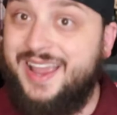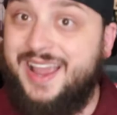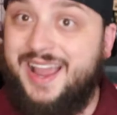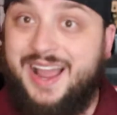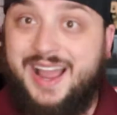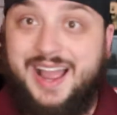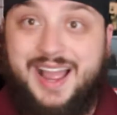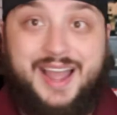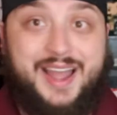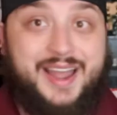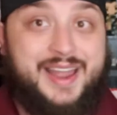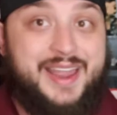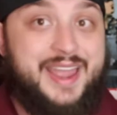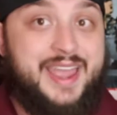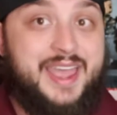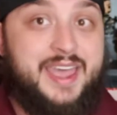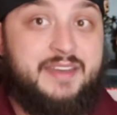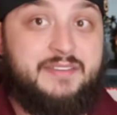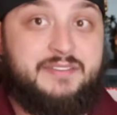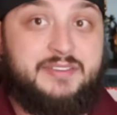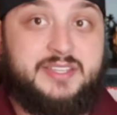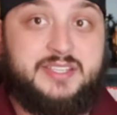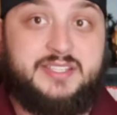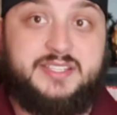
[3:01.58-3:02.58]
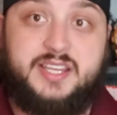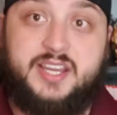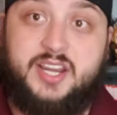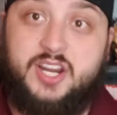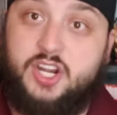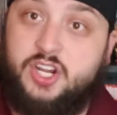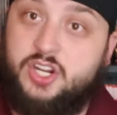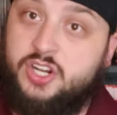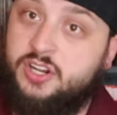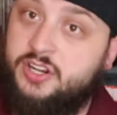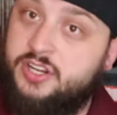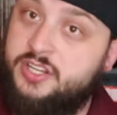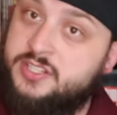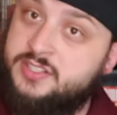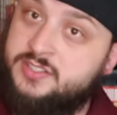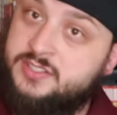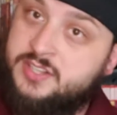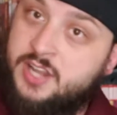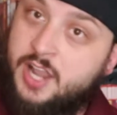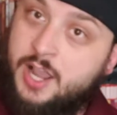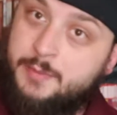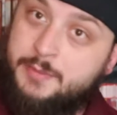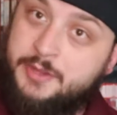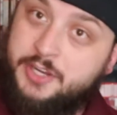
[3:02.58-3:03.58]
I have his
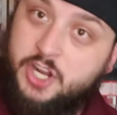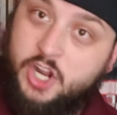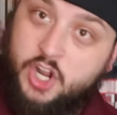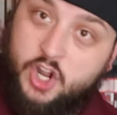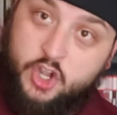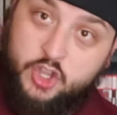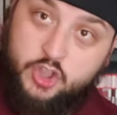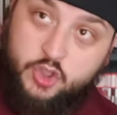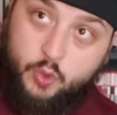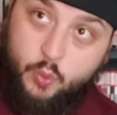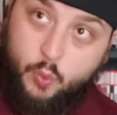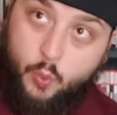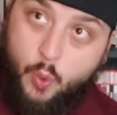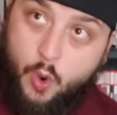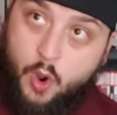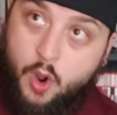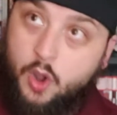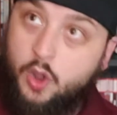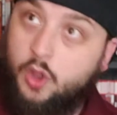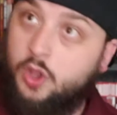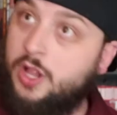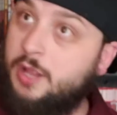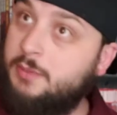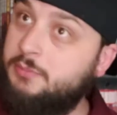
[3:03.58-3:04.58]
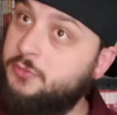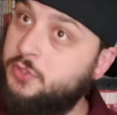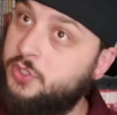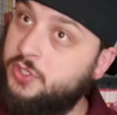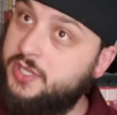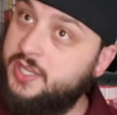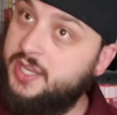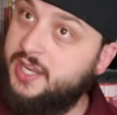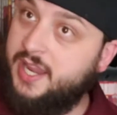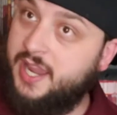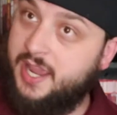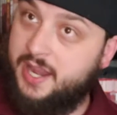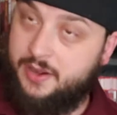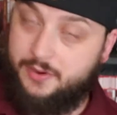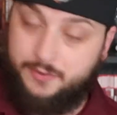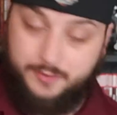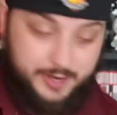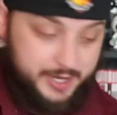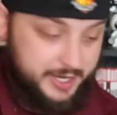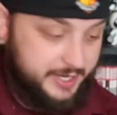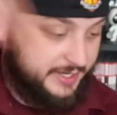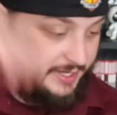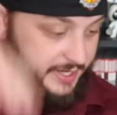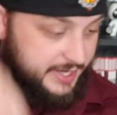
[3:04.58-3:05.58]
comic on the wall. I'm looking at it
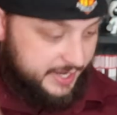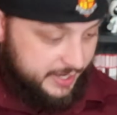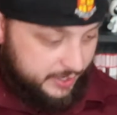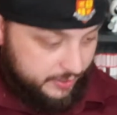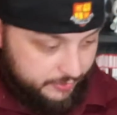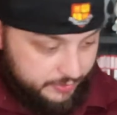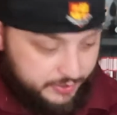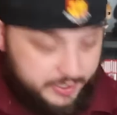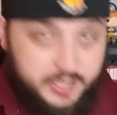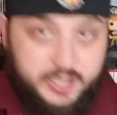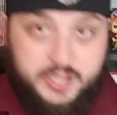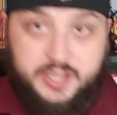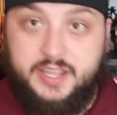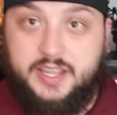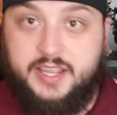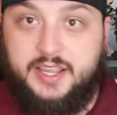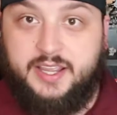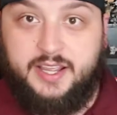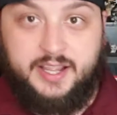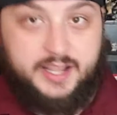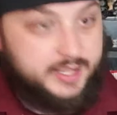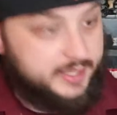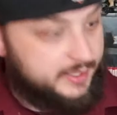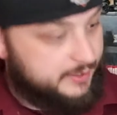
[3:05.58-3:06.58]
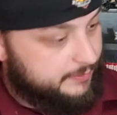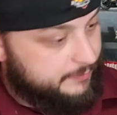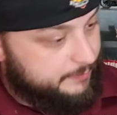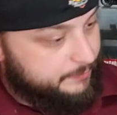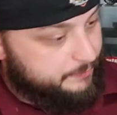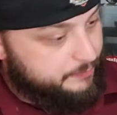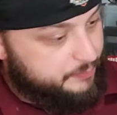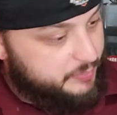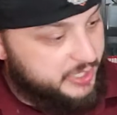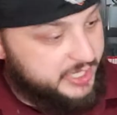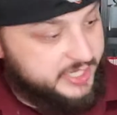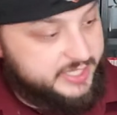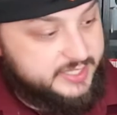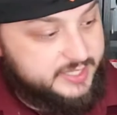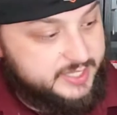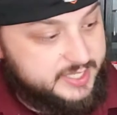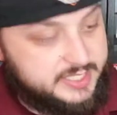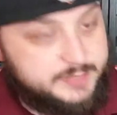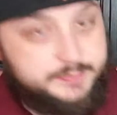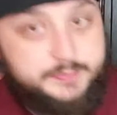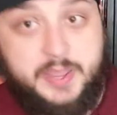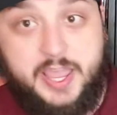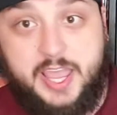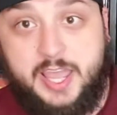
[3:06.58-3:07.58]
right now. Pick
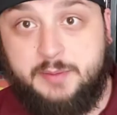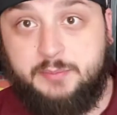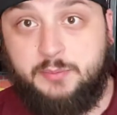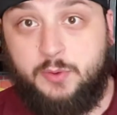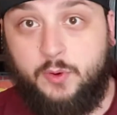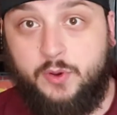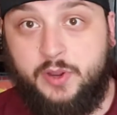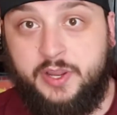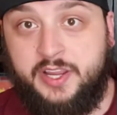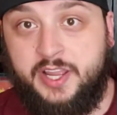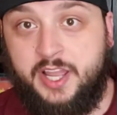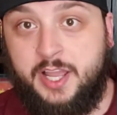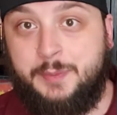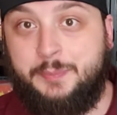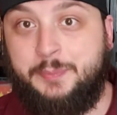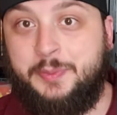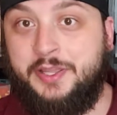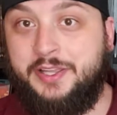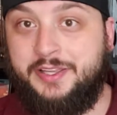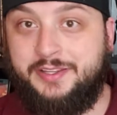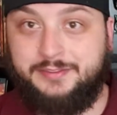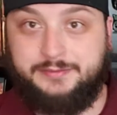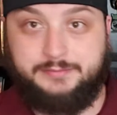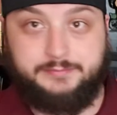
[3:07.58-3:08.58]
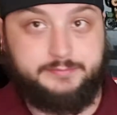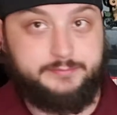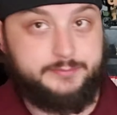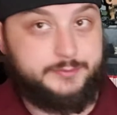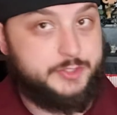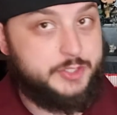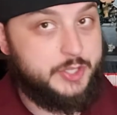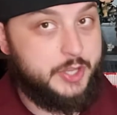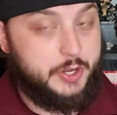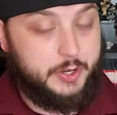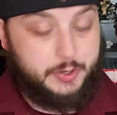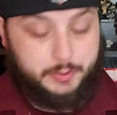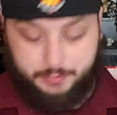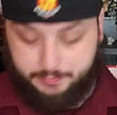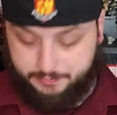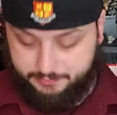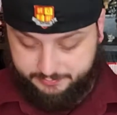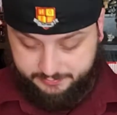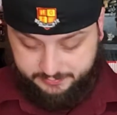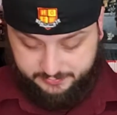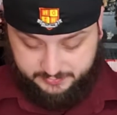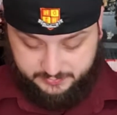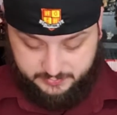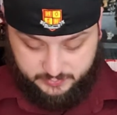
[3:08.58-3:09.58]
this bad boy up. So
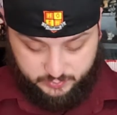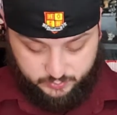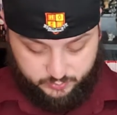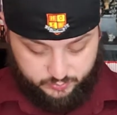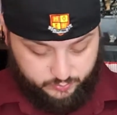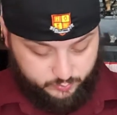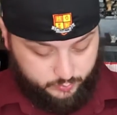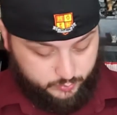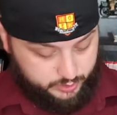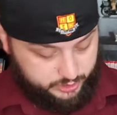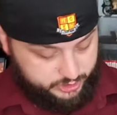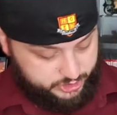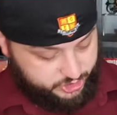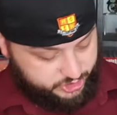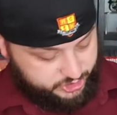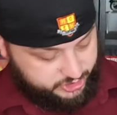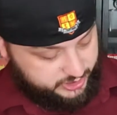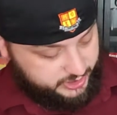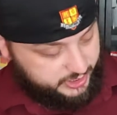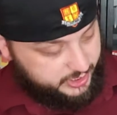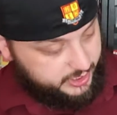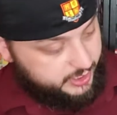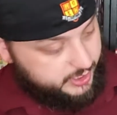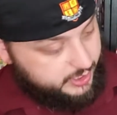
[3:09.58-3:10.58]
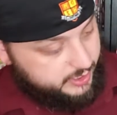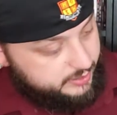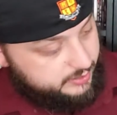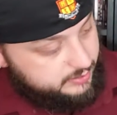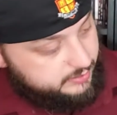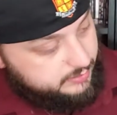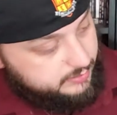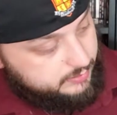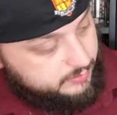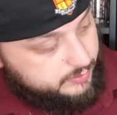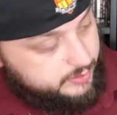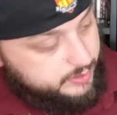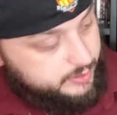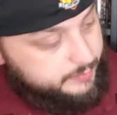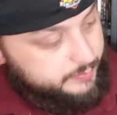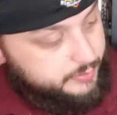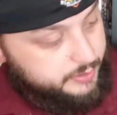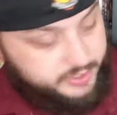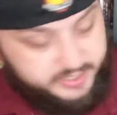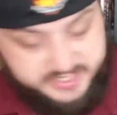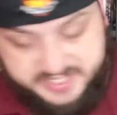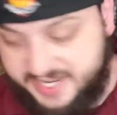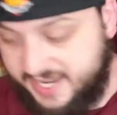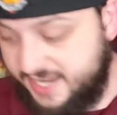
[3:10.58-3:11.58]
we're just gonna
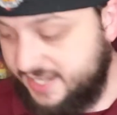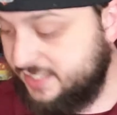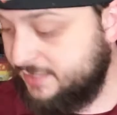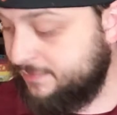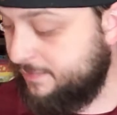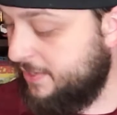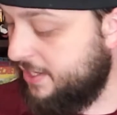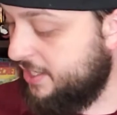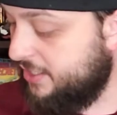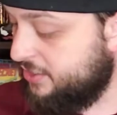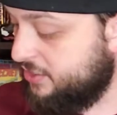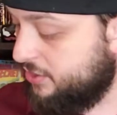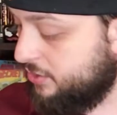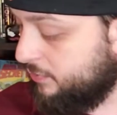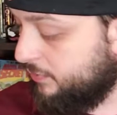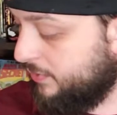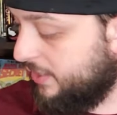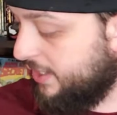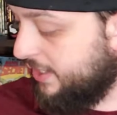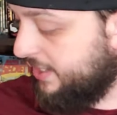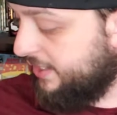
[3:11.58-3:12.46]
put Taskmaster right